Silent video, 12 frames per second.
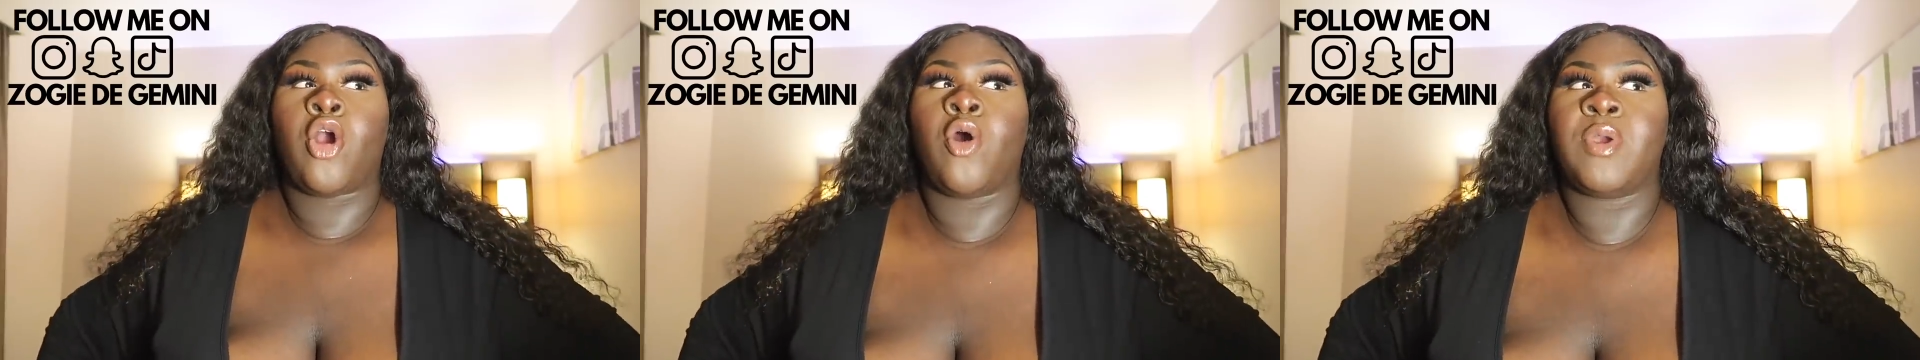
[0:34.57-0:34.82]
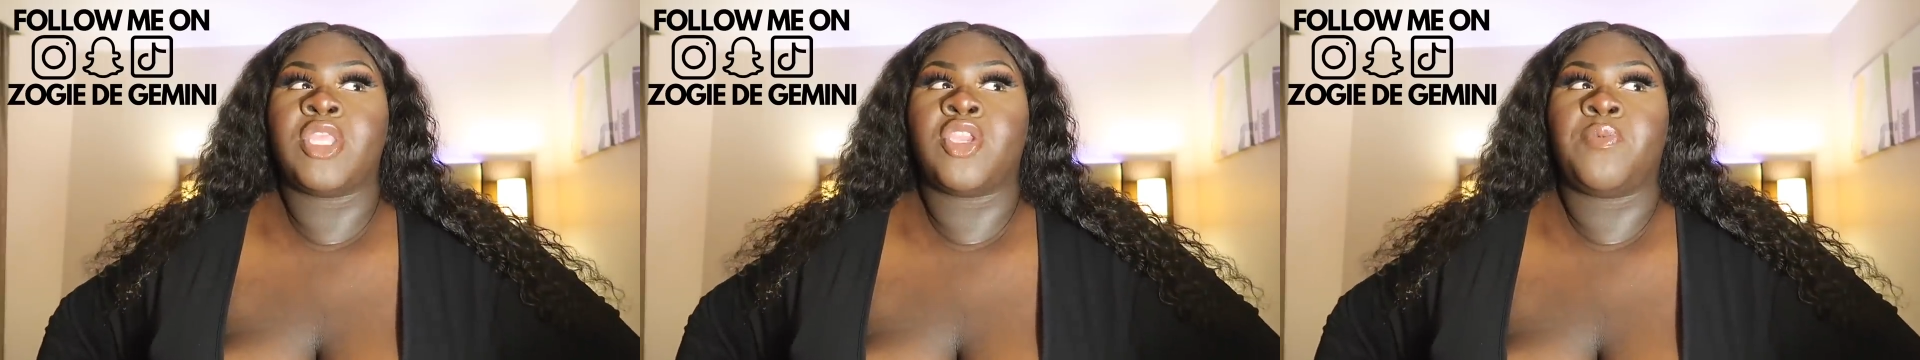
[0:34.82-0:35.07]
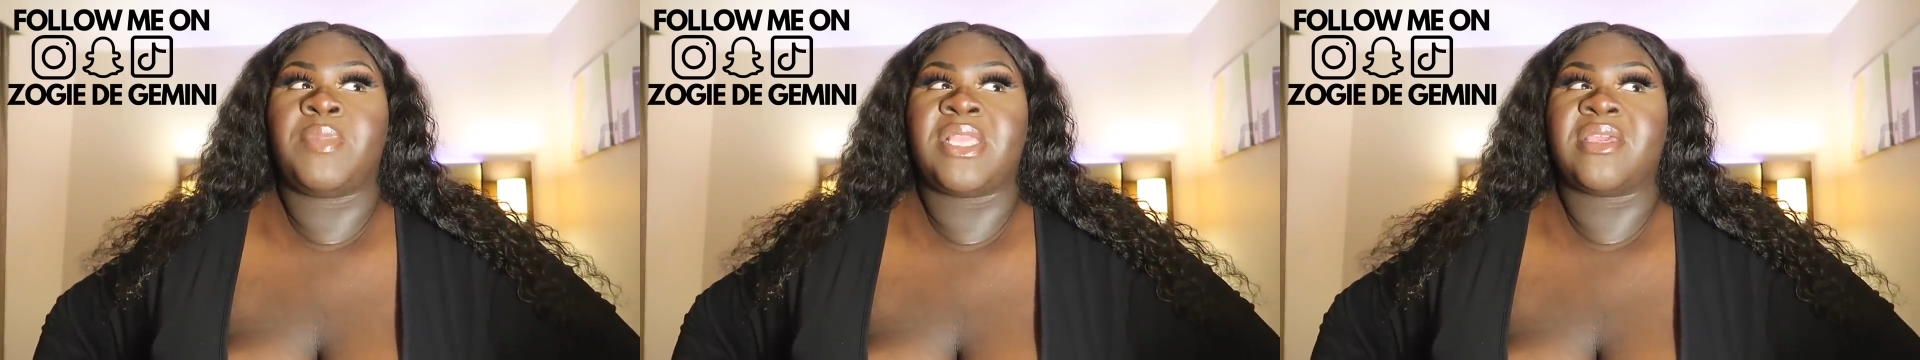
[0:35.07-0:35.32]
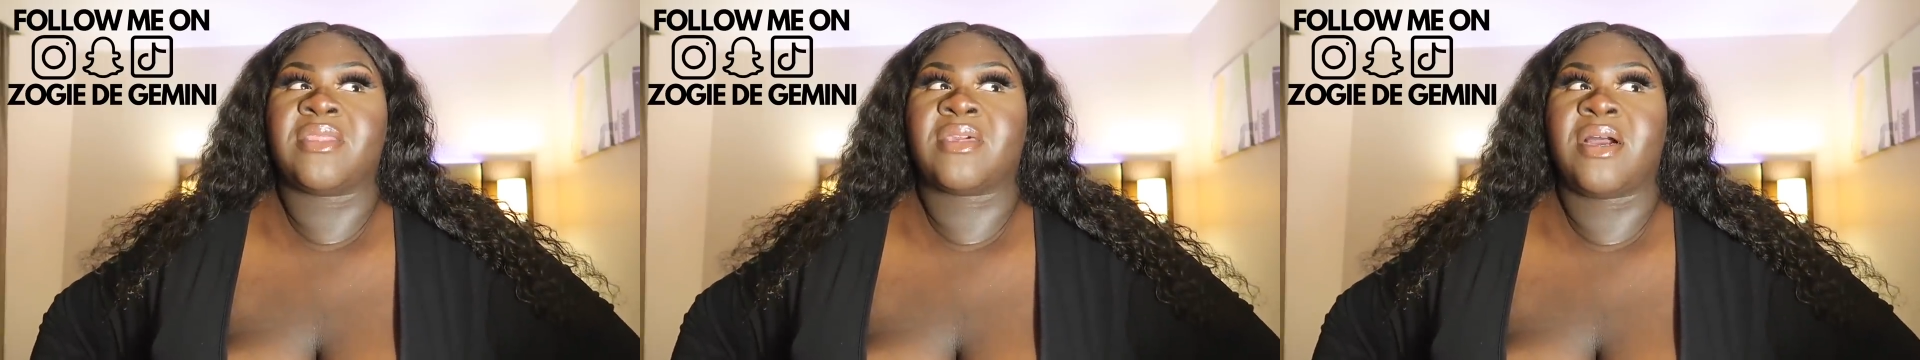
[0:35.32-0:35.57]
going to be
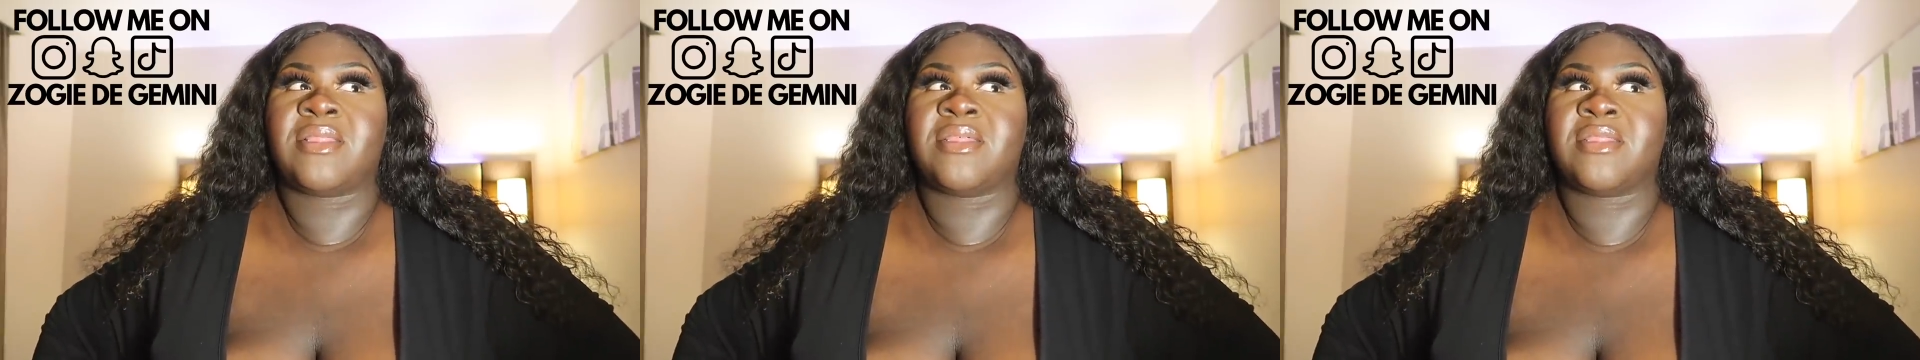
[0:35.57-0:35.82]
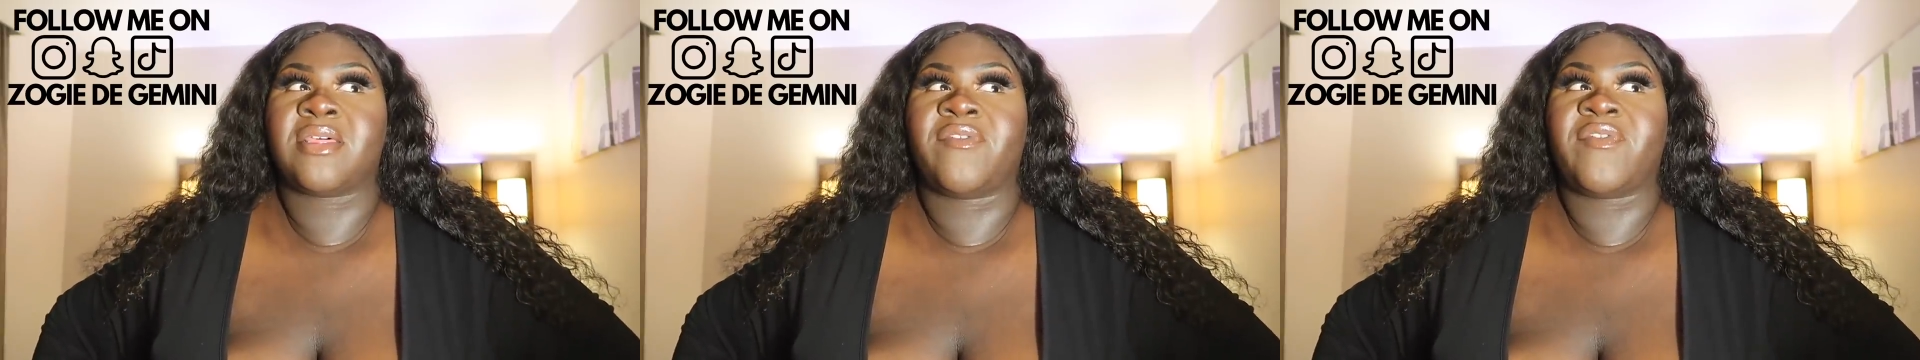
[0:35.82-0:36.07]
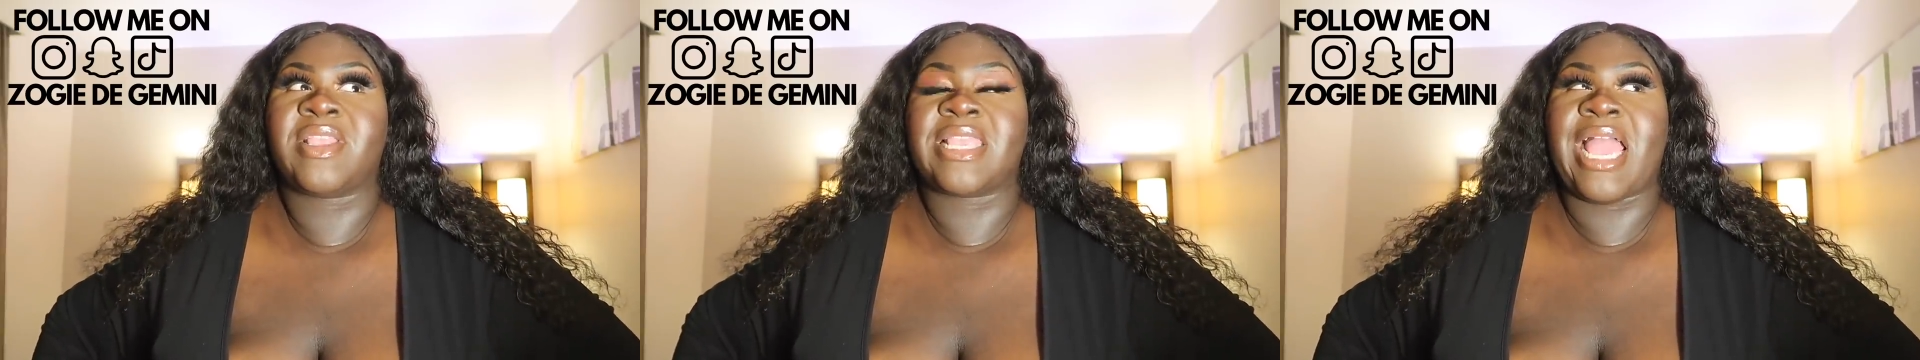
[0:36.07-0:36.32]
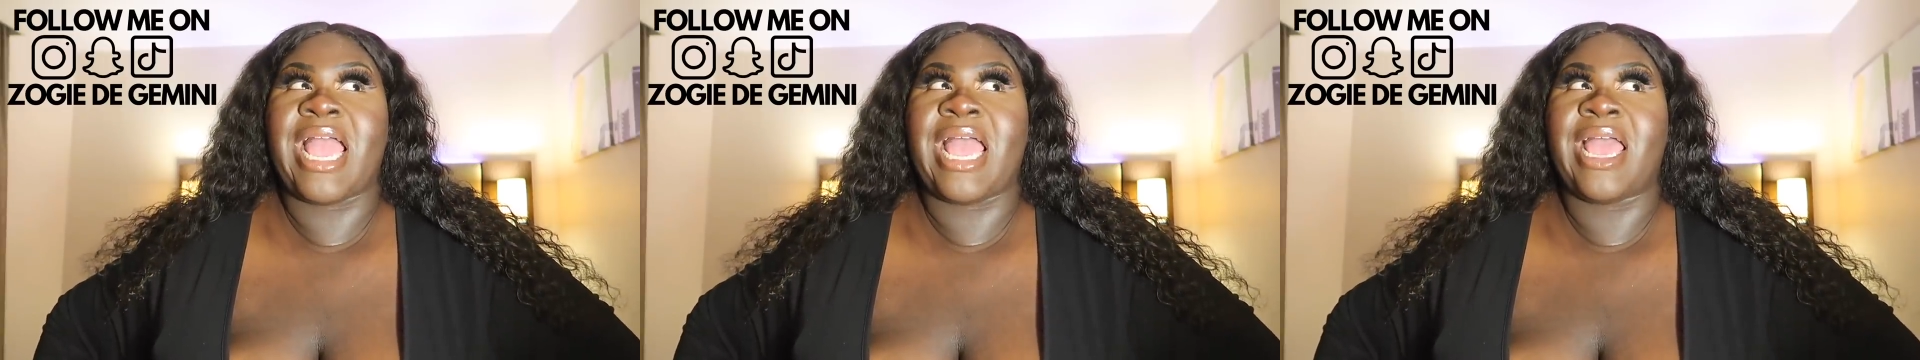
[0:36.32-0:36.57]
discussing something
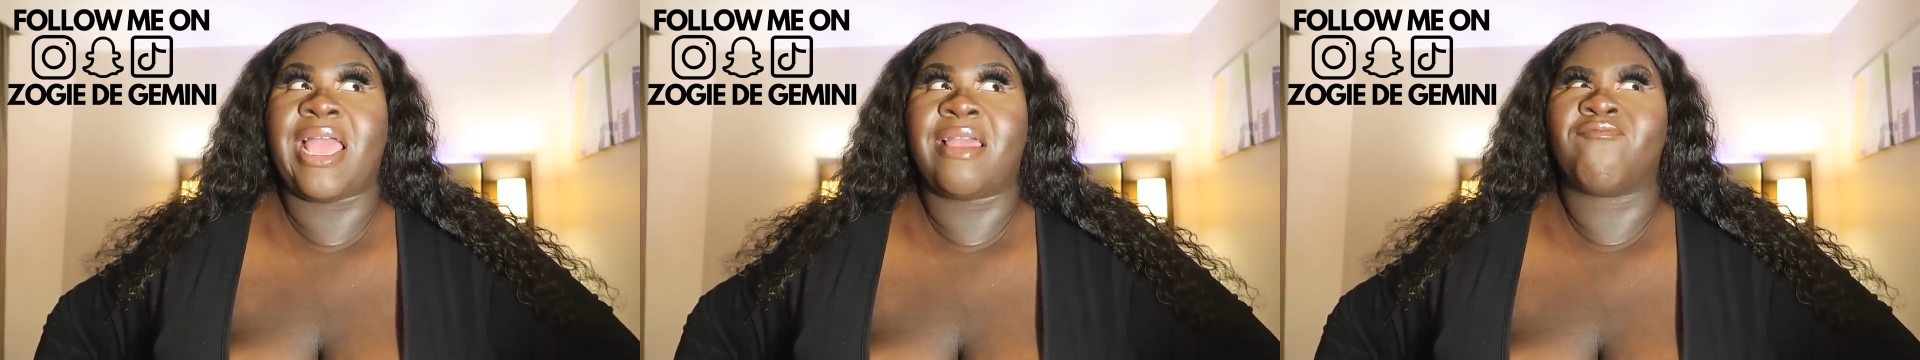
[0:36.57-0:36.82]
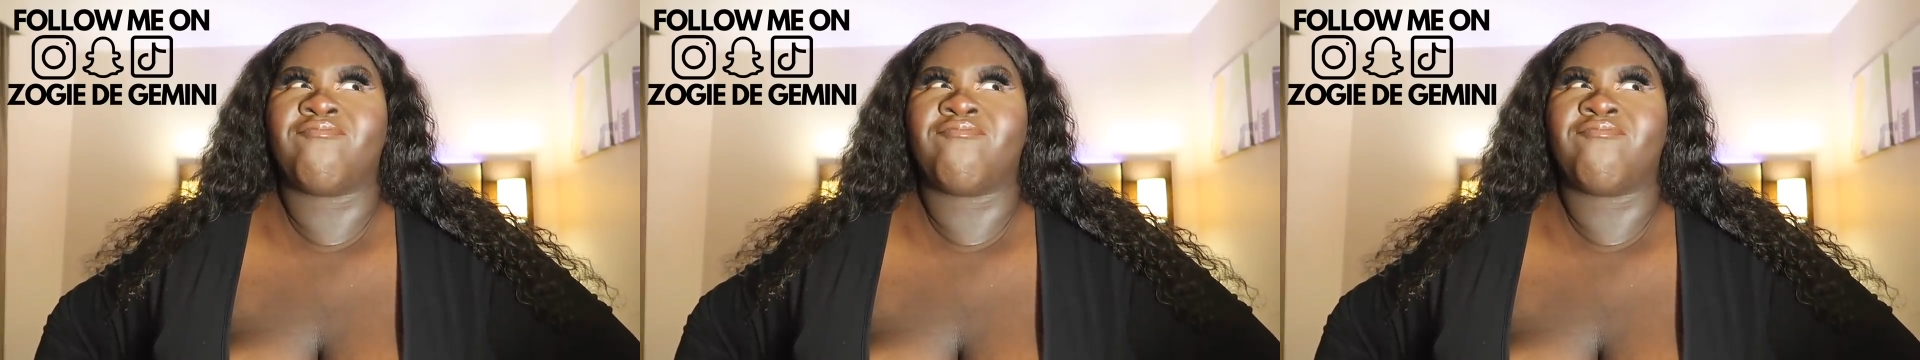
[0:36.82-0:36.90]
that